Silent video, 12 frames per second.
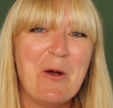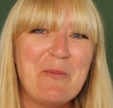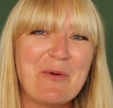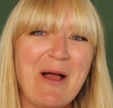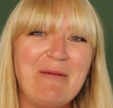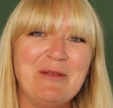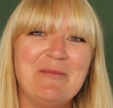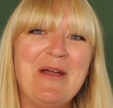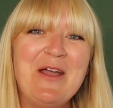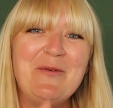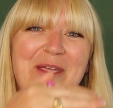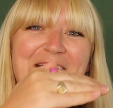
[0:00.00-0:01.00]
no problem.
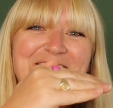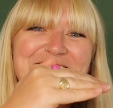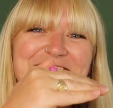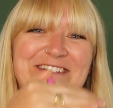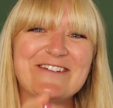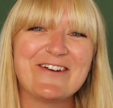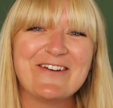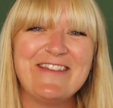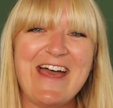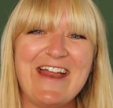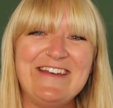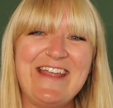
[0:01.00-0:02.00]
We can actually turn
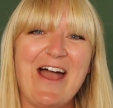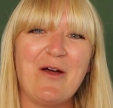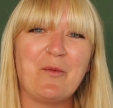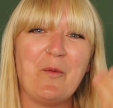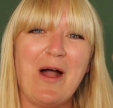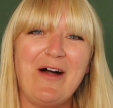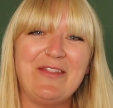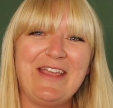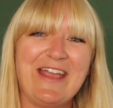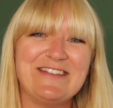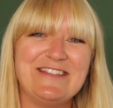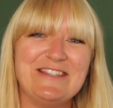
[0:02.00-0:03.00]
that down while the
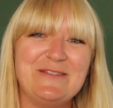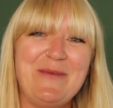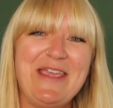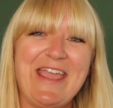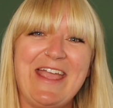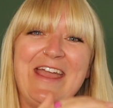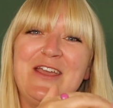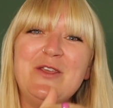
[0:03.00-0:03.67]
guest is speaking.